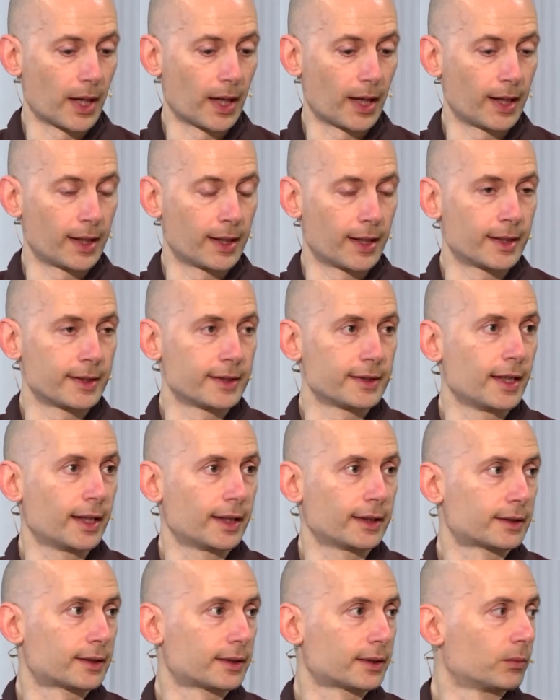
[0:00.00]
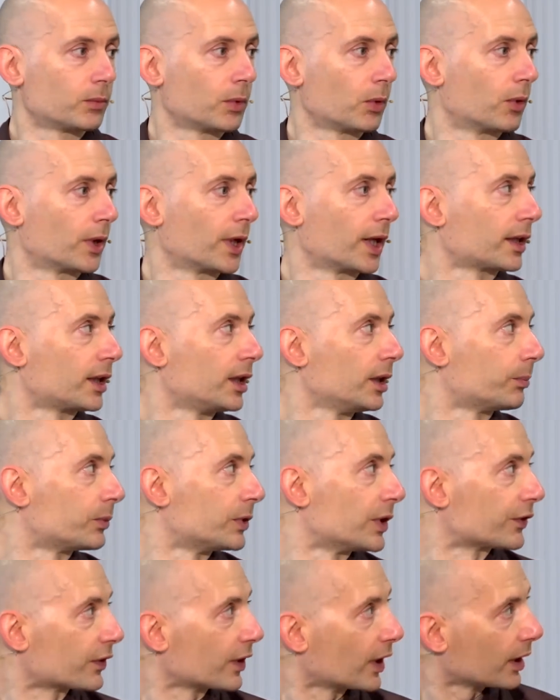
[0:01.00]
And yet, we want to
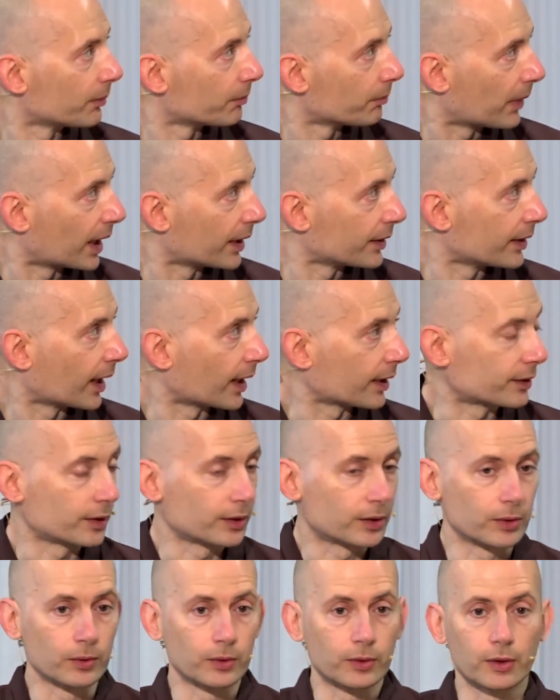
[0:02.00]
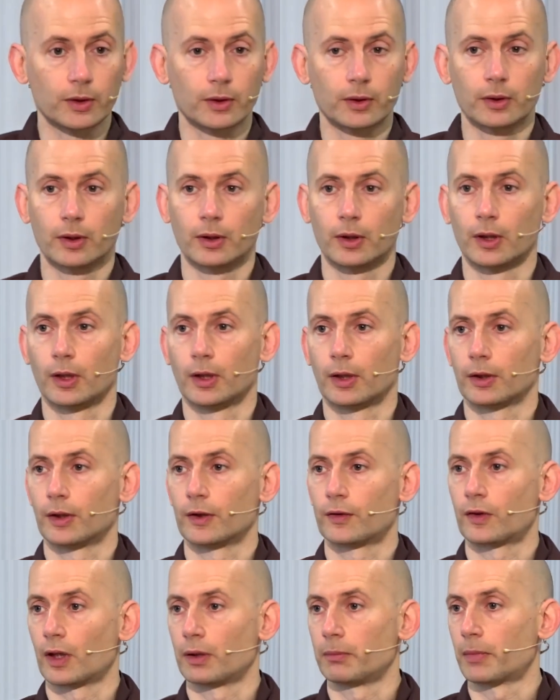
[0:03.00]
keep the same mind attitude,
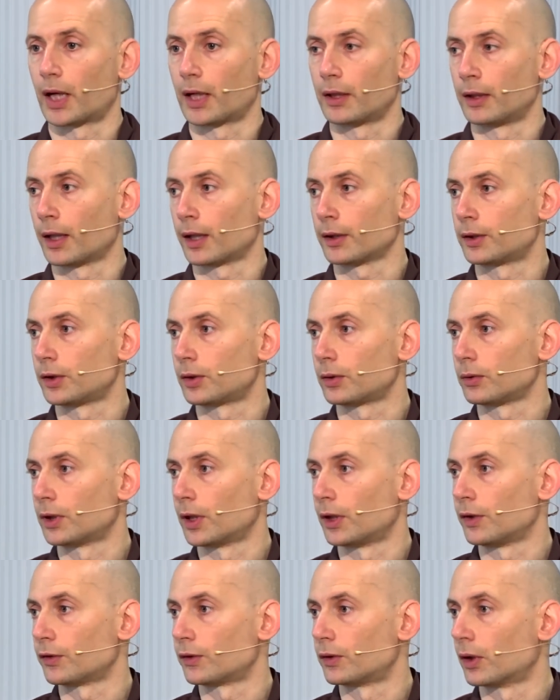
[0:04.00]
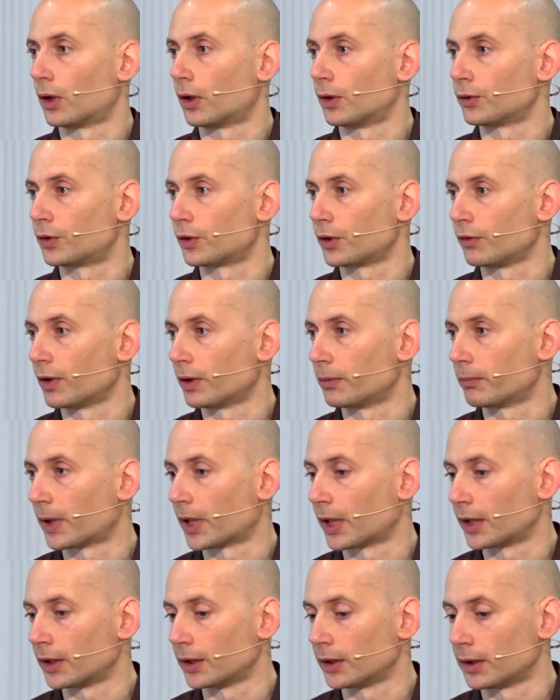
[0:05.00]
that is not driven
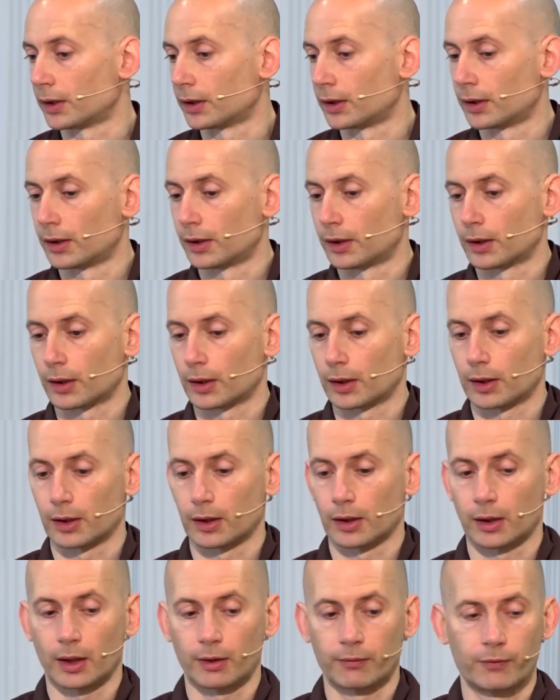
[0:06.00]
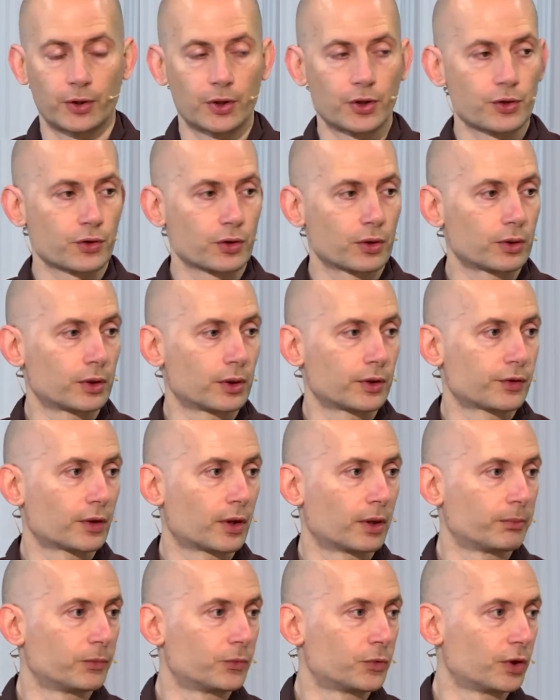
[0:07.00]
by aversion, is
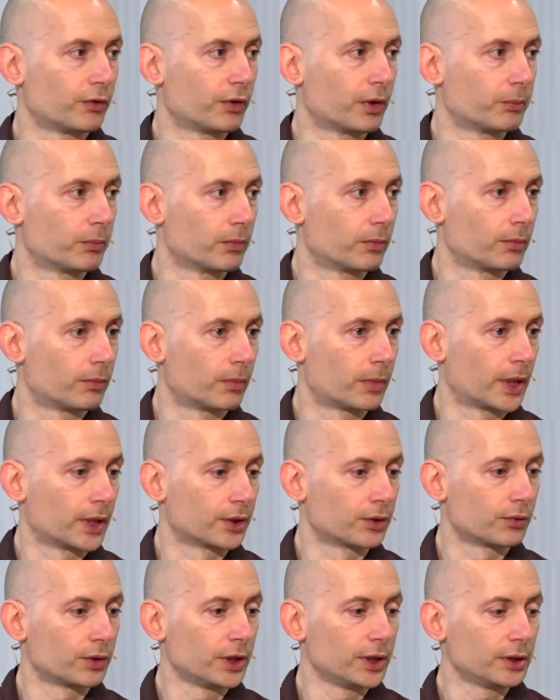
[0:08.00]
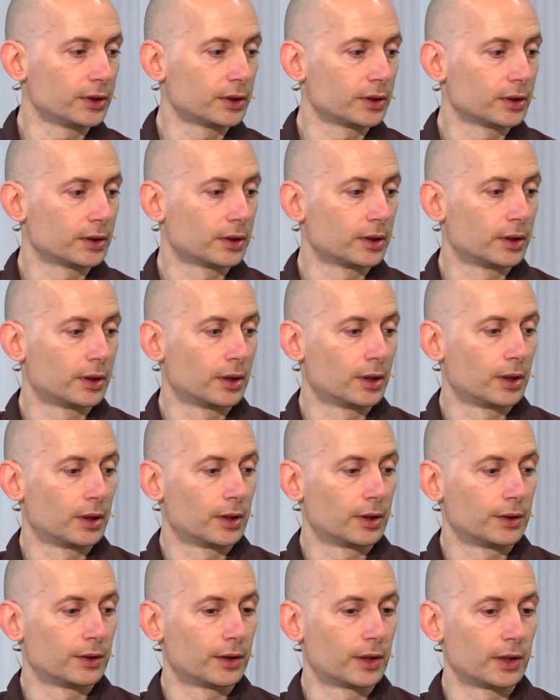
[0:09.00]
not driven by greed,
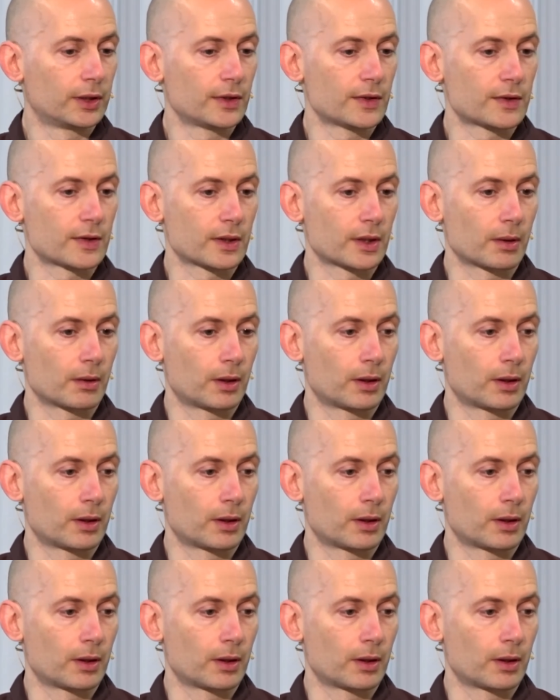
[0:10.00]
that is